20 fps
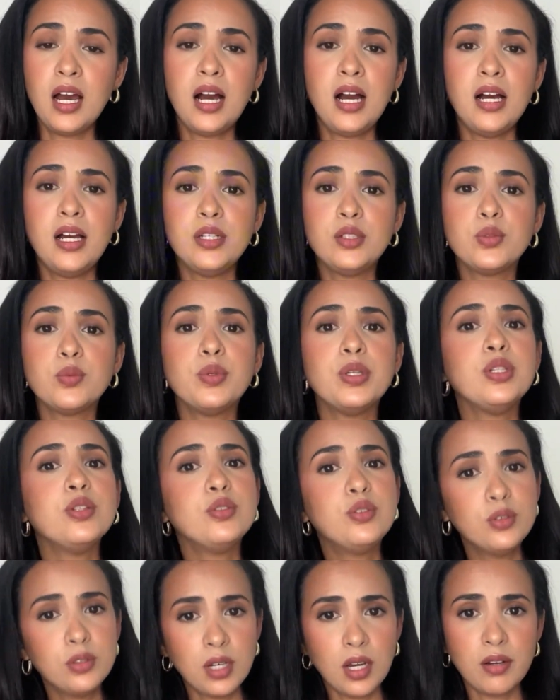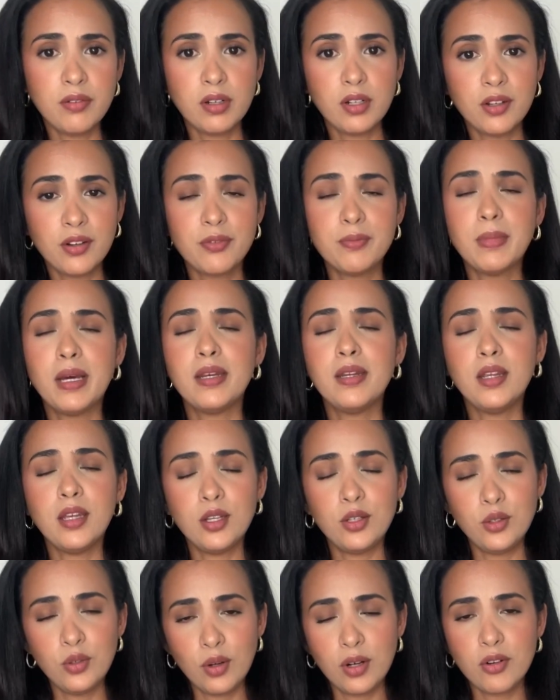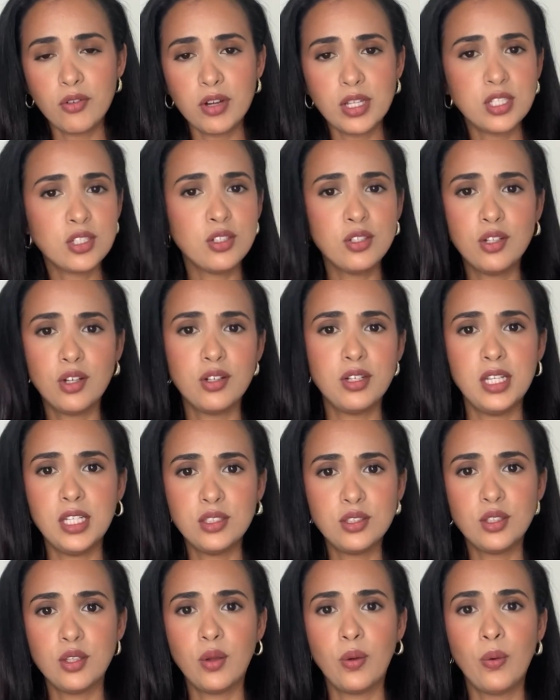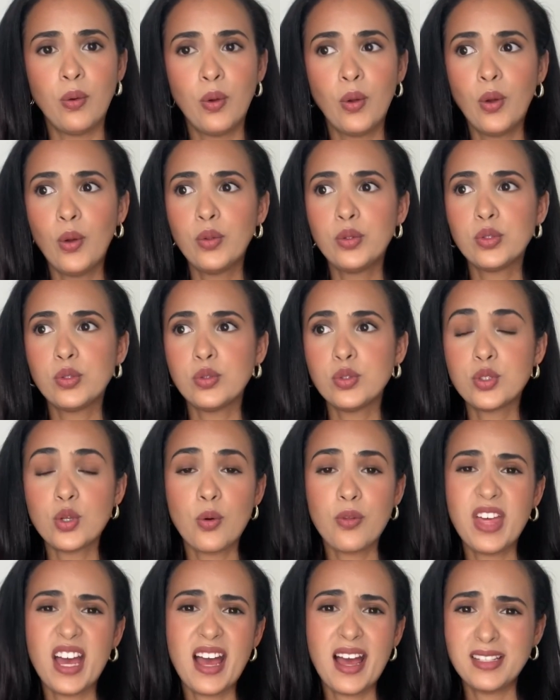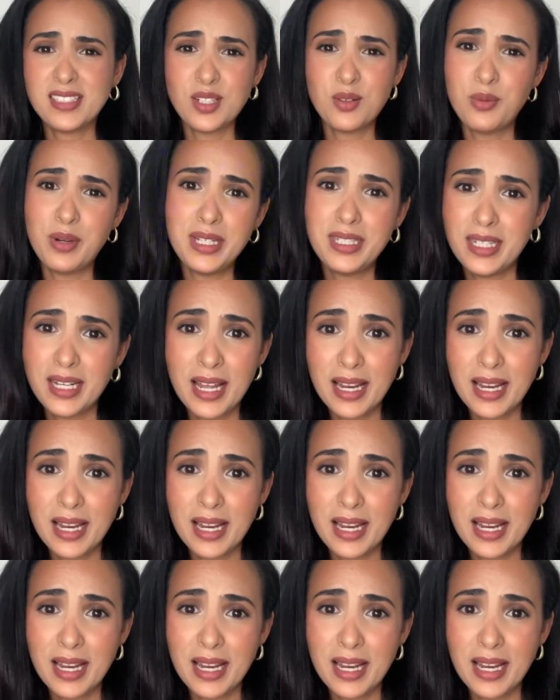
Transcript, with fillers: And when you do have a lot of money and you are rich, you don't need to show that at a wedding.